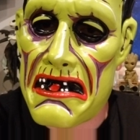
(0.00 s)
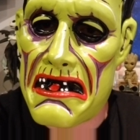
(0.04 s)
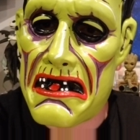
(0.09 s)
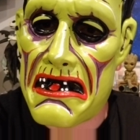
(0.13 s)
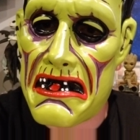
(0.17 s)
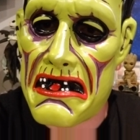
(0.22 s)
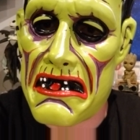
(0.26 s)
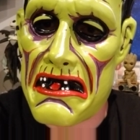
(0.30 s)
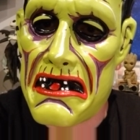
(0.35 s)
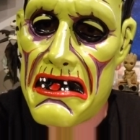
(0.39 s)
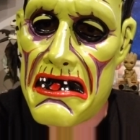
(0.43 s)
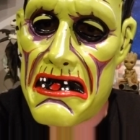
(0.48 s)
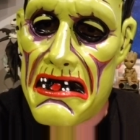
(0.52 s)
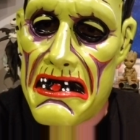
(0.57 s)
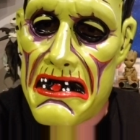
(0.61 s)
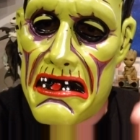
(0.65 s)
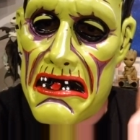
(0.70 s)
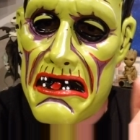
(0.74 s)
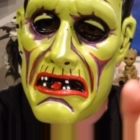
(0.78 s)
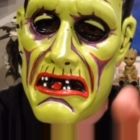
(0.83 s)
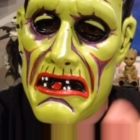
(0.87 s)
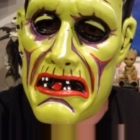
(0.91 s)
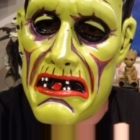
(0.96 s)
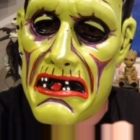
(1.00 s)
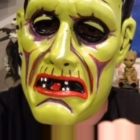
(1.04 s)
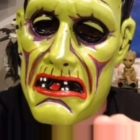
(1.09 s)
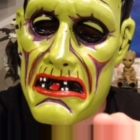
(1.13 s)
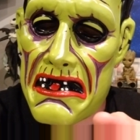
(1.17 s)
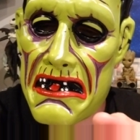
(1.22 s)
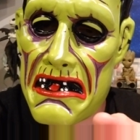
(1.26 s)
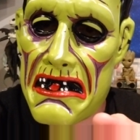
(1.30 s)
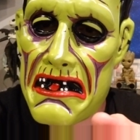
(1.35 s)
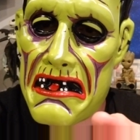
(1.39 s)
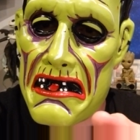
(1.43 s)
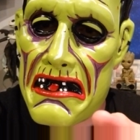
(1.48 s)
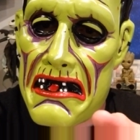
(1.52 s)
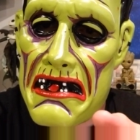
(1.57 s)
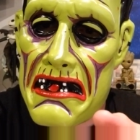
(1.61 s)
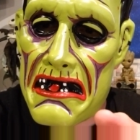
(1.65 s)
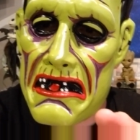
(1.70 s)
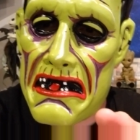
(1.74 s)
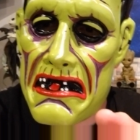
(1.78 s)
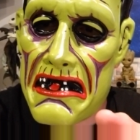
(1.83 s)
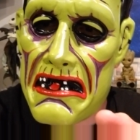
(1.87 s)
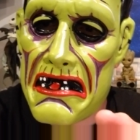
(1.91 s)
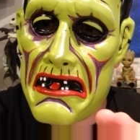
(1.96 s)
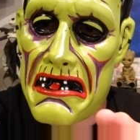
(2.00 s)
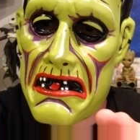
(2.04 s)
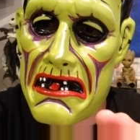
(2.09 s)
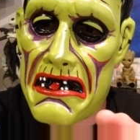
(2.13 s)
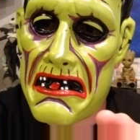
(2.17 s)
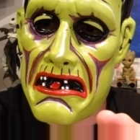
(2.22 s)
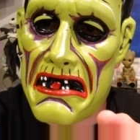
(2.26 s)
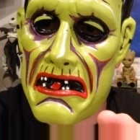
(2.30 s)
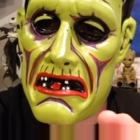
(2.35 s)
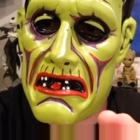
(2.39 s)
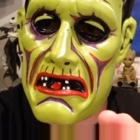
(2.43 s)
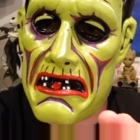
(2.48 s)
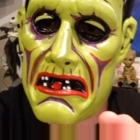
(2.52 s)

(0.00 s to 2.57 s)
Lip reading: So go ahead and check that out as well.